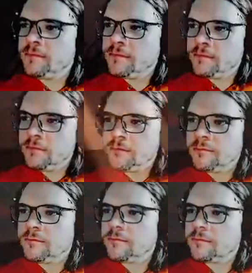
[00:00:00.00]

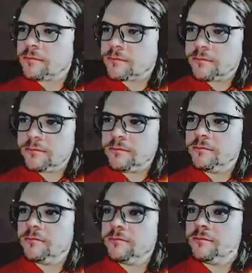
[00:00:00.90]

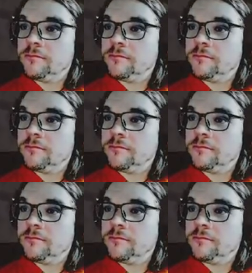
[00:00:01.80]
No one is speaking in this clip.